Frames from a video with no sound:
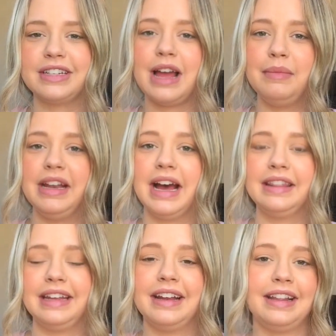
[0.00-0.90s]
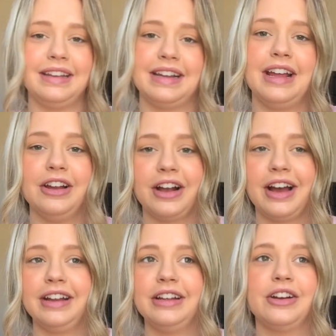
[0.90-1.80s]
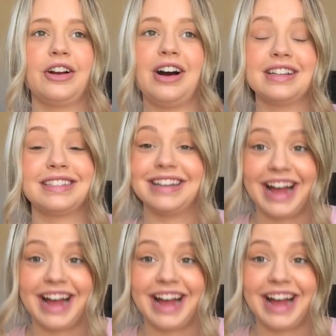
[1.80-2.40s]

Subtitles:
I mean, at the end of the day you're cutting your cost in